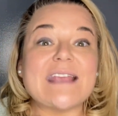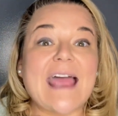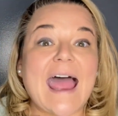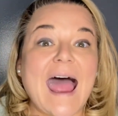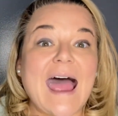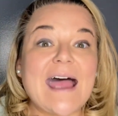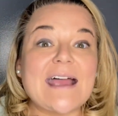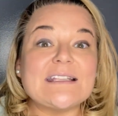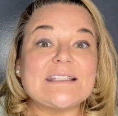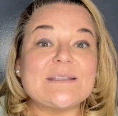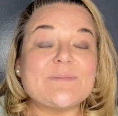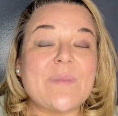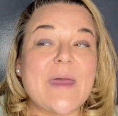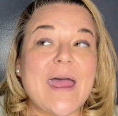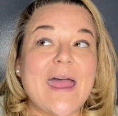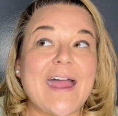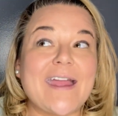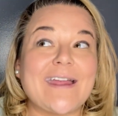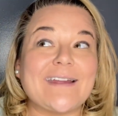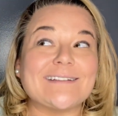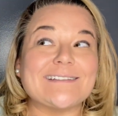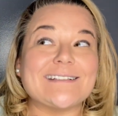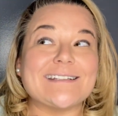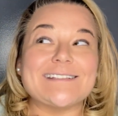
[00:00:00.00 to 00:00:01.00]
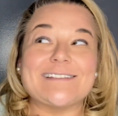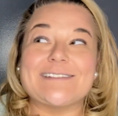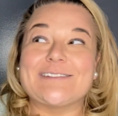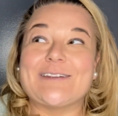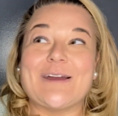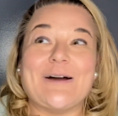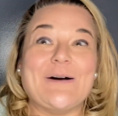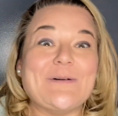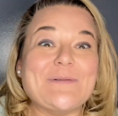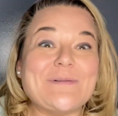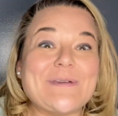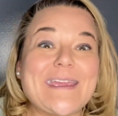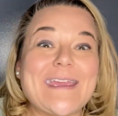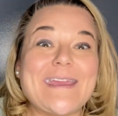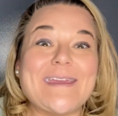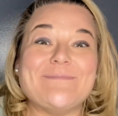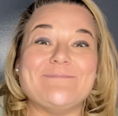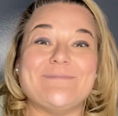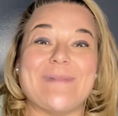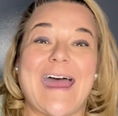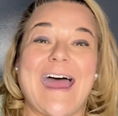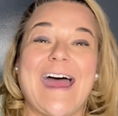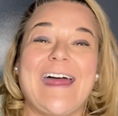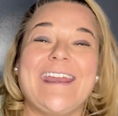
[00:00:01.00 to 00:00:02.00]
aspect, don't
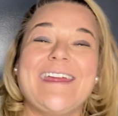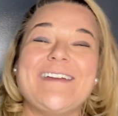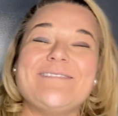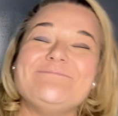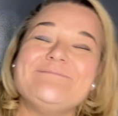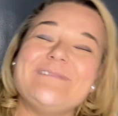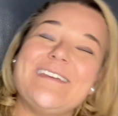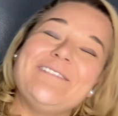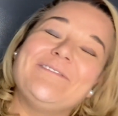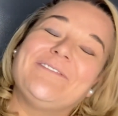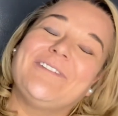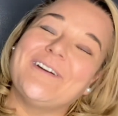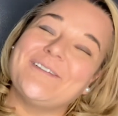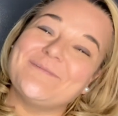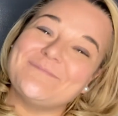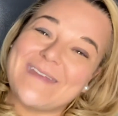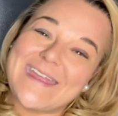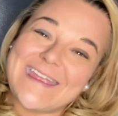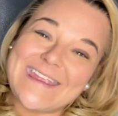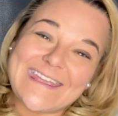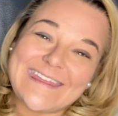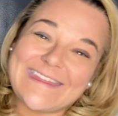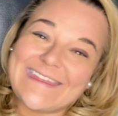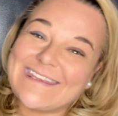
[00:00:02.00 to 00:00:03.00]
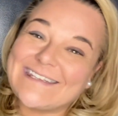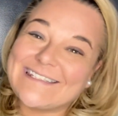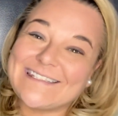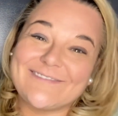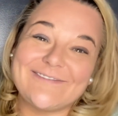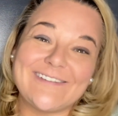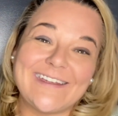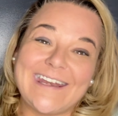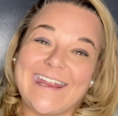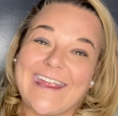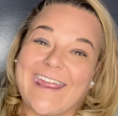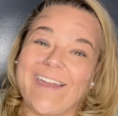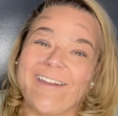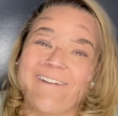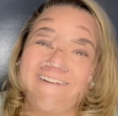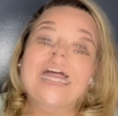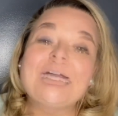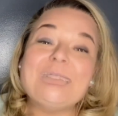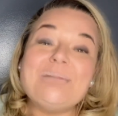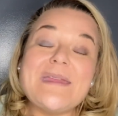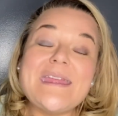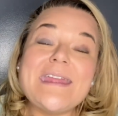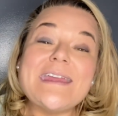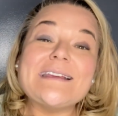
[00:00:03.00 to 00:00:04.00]
get mad at me for making this video.
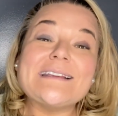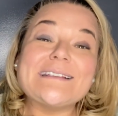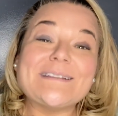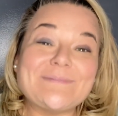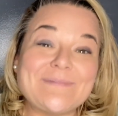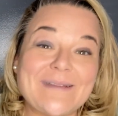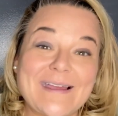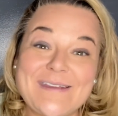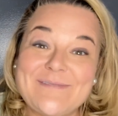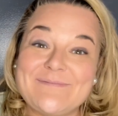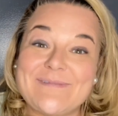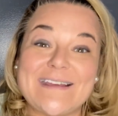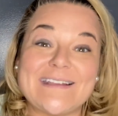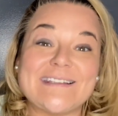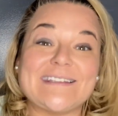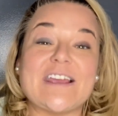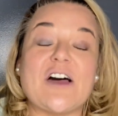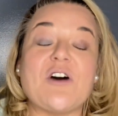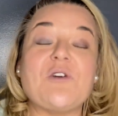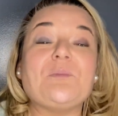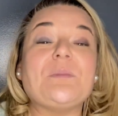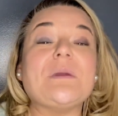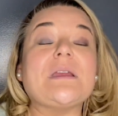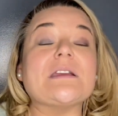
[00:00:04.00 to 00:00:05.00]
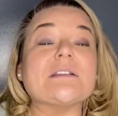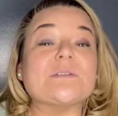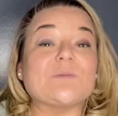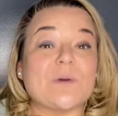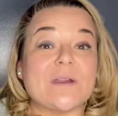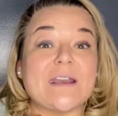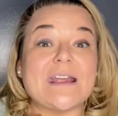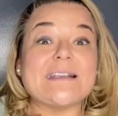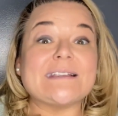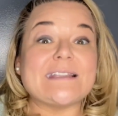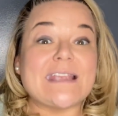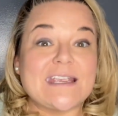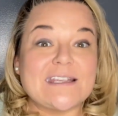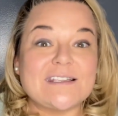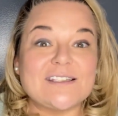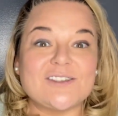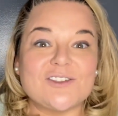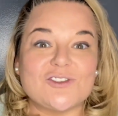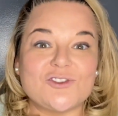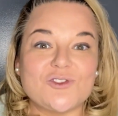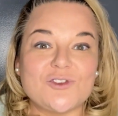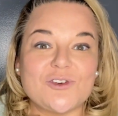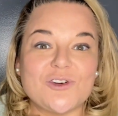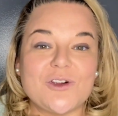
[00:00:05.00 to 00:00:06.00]
Let me explain myself, because what I say is
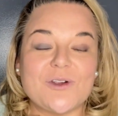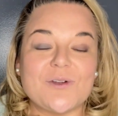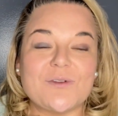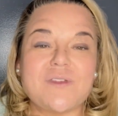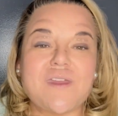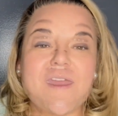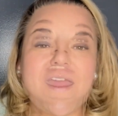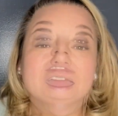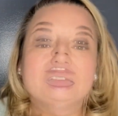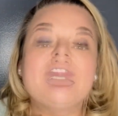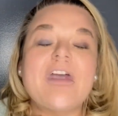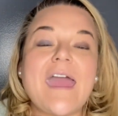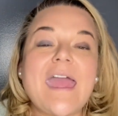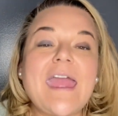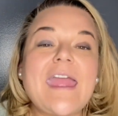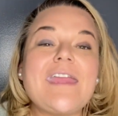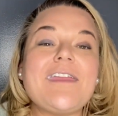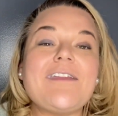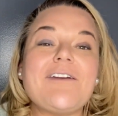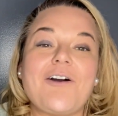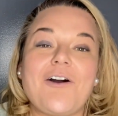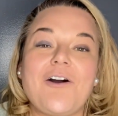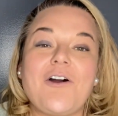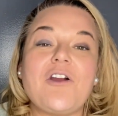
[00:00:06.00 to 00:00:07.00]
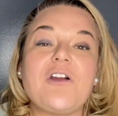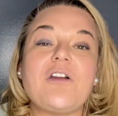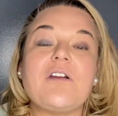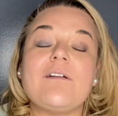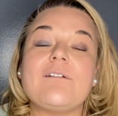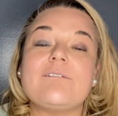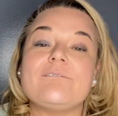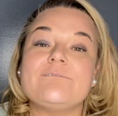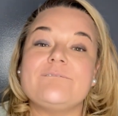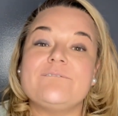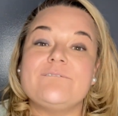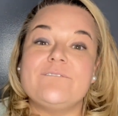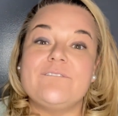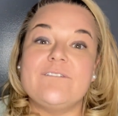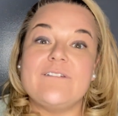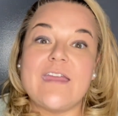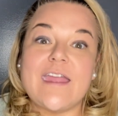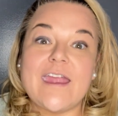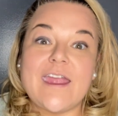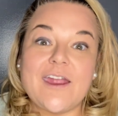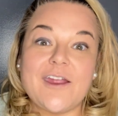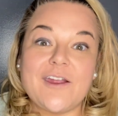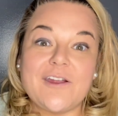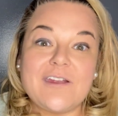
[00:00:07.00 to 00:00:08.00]
the truth. They are
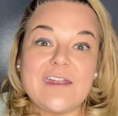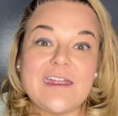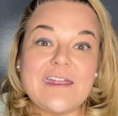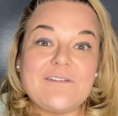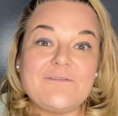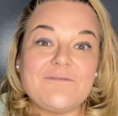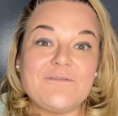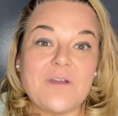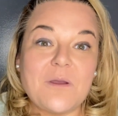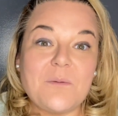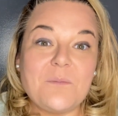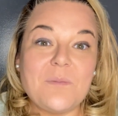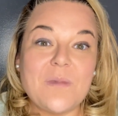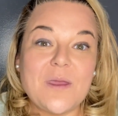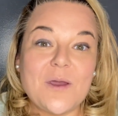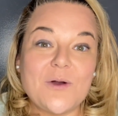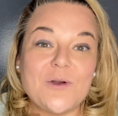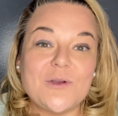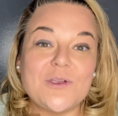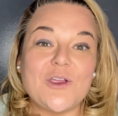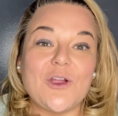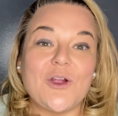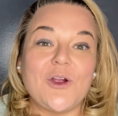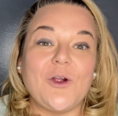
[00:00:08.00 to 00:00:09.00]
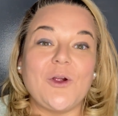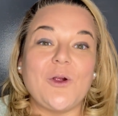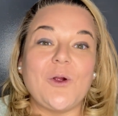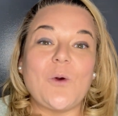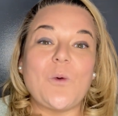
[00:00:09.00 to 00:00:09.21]
very familiar